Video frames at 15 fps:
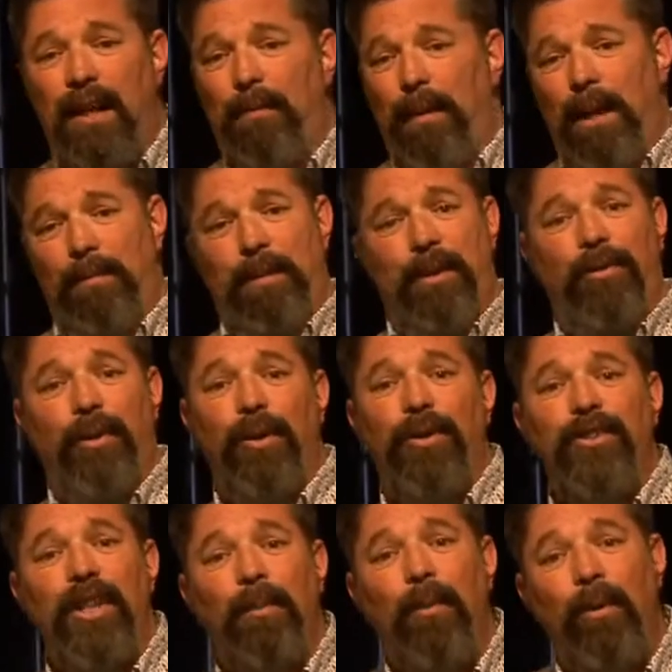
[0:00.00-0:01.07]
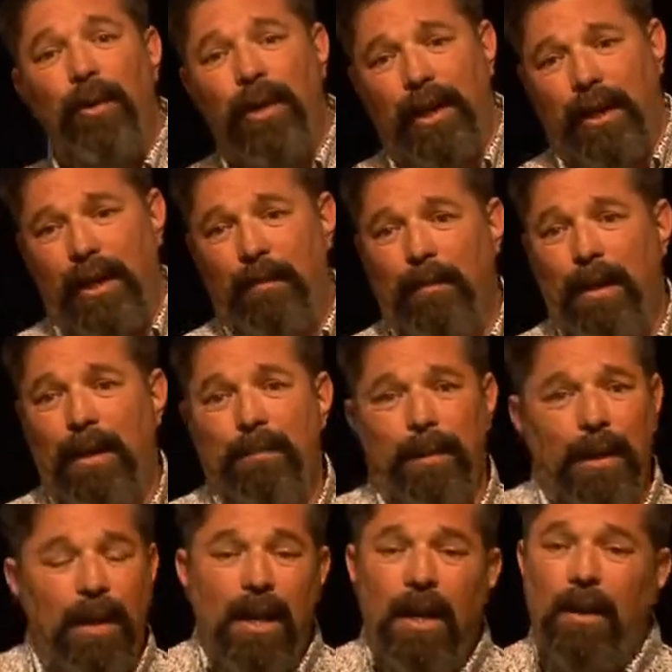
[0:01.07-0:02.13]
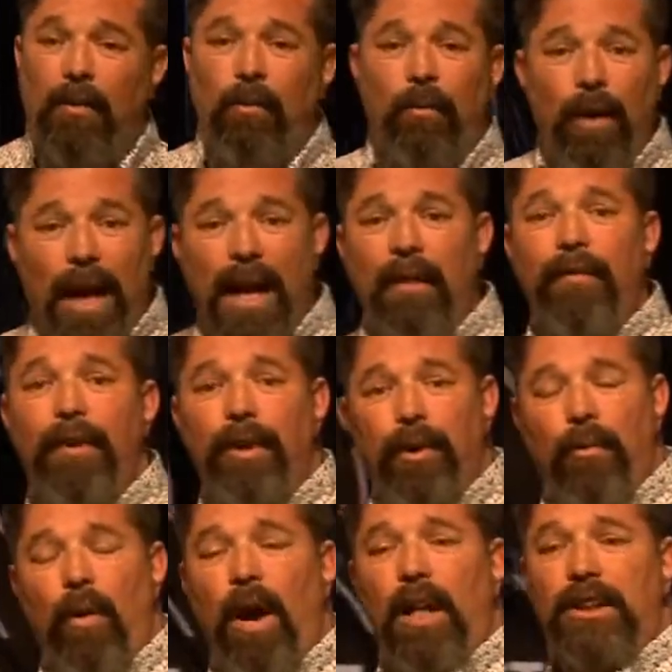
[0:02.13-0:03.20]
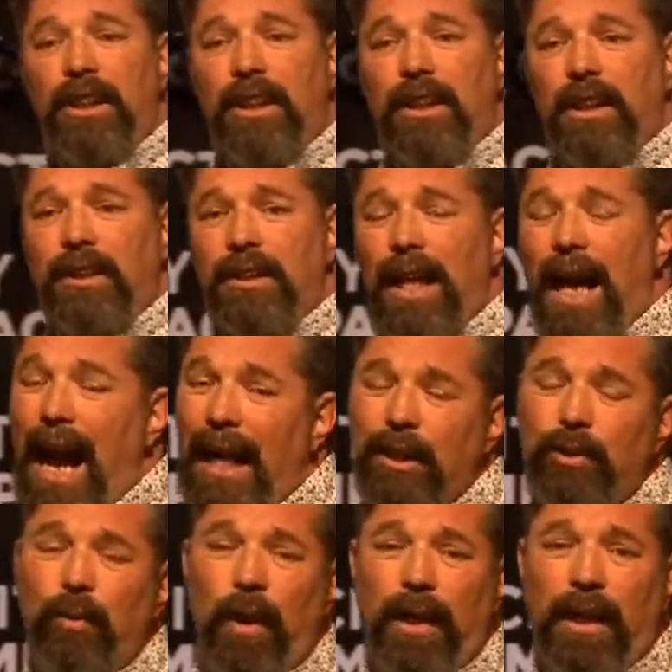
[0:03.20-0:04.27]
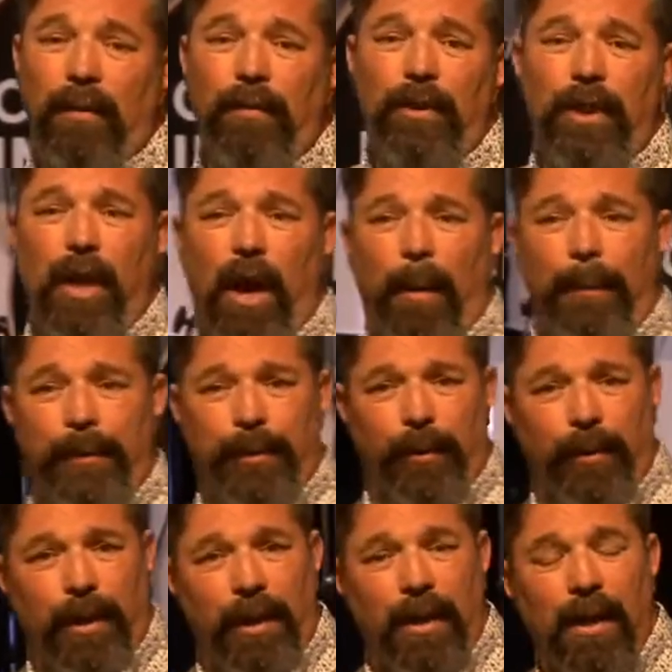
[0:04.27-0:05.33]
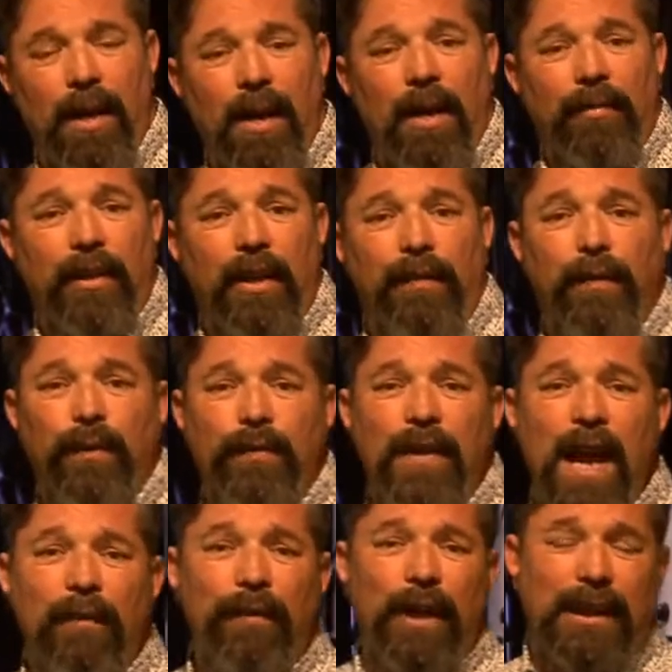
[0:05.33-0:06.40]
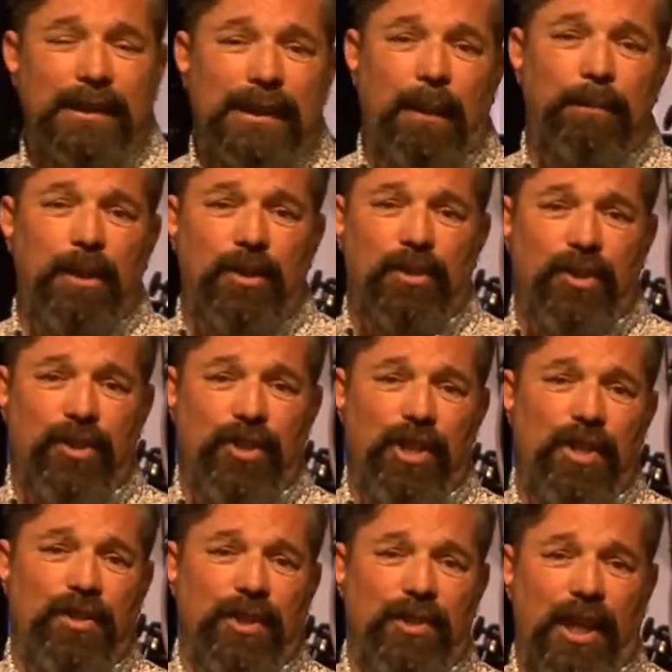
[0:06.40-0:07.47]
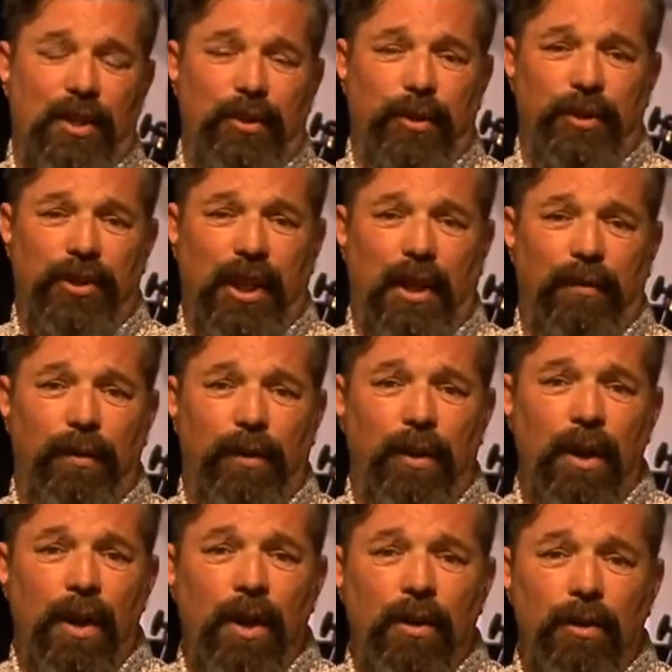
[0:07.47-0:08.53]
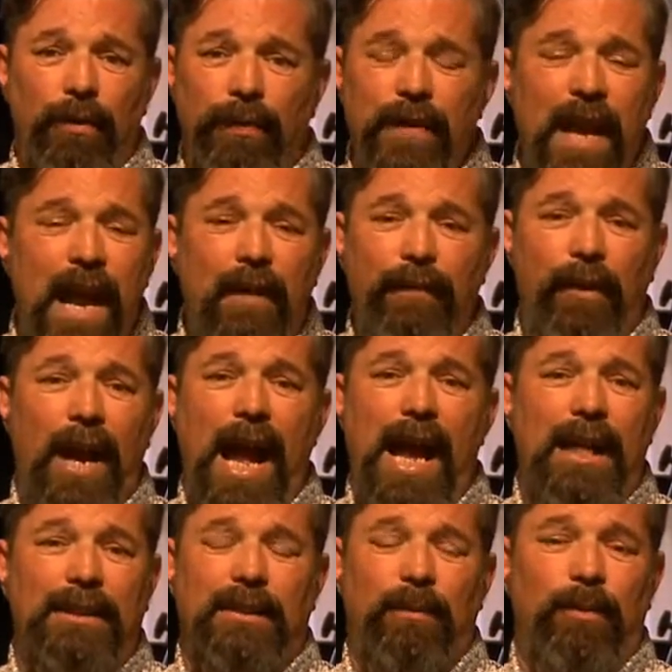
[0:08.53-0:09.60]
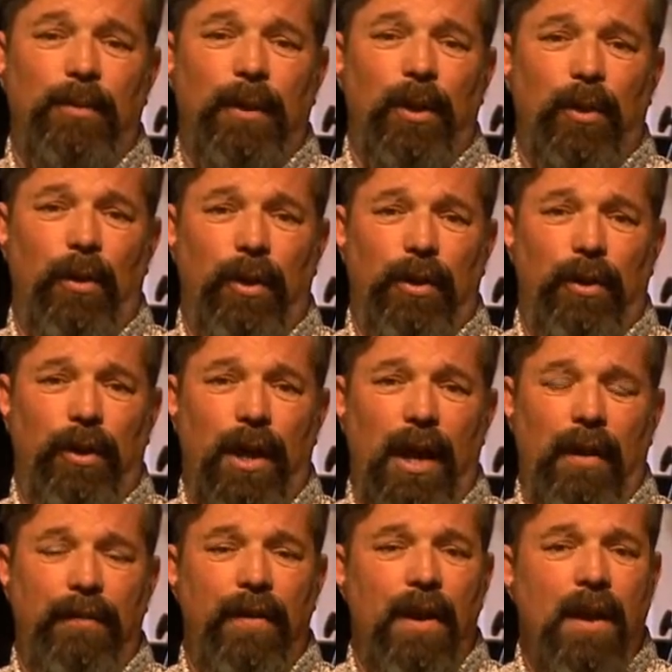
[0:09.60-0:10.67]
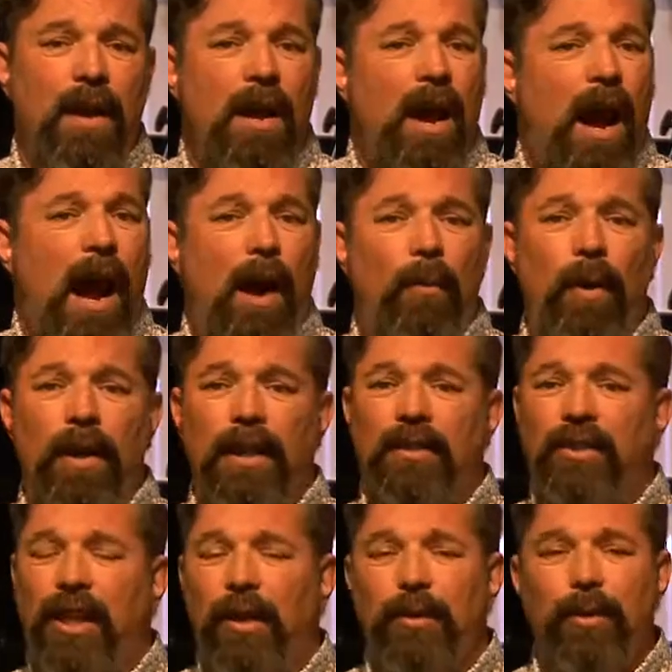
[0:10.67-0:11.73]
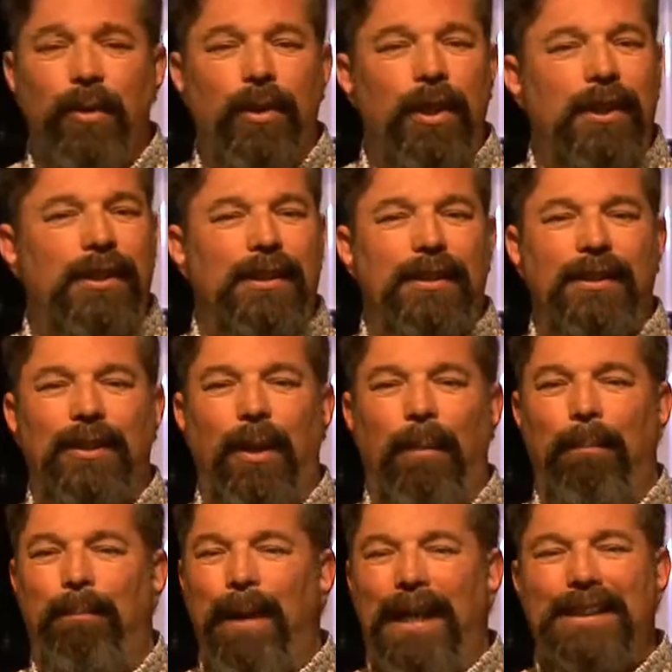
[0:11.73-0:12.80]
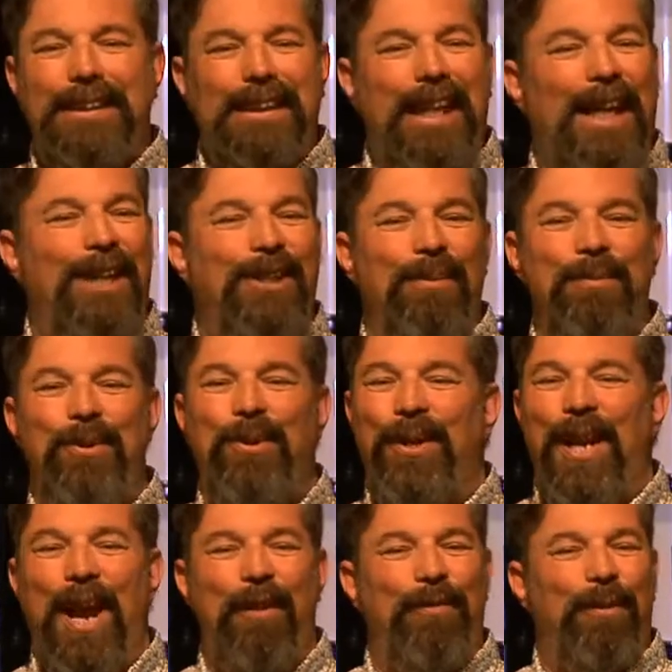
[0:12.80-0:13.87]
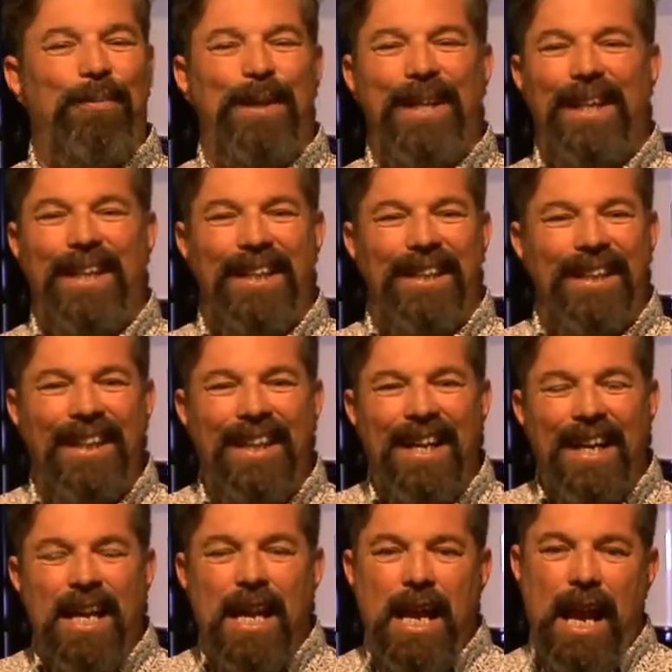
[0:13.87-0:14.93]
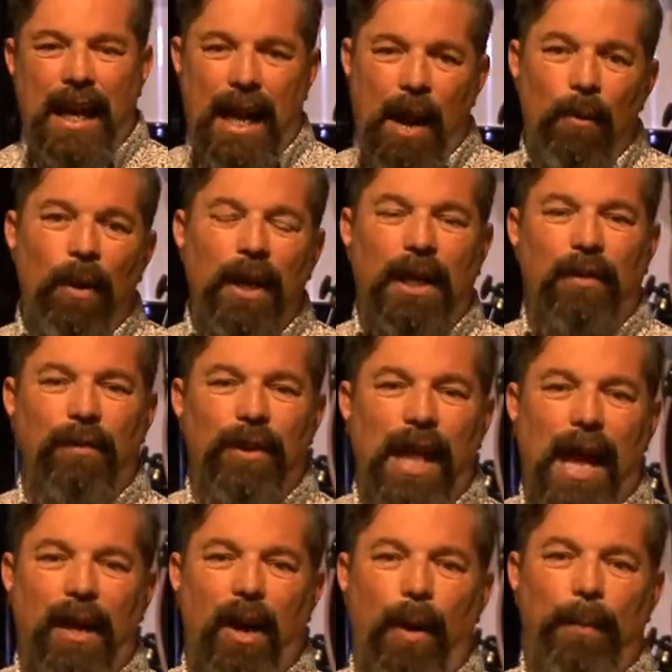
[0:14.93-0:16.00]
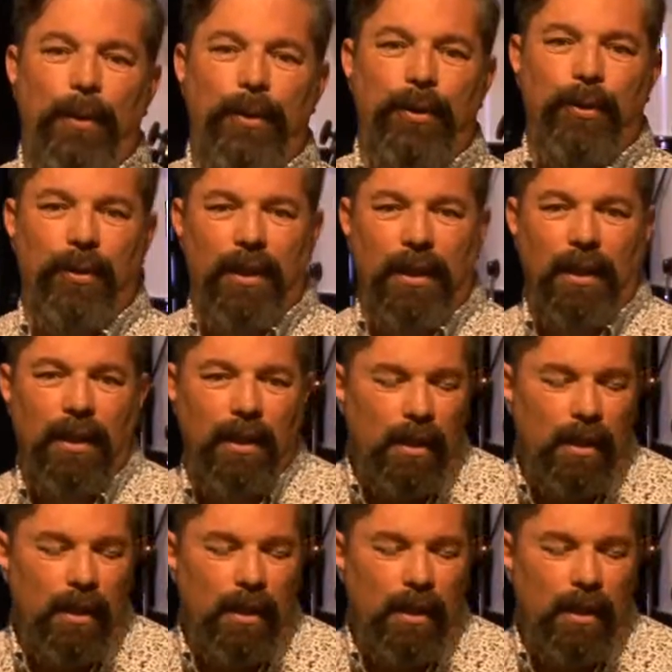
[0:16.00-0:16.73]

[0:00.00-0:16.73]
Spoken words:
It might be Thursday morning. It might be whenever you're watching this. I just want to give you the opportunity that if you've never accepted Jesus as your Savior, you've never asked him to be Lord of your life, I want to tell you this is the best kingdom you could ever be in. And I want to give you that opportunity.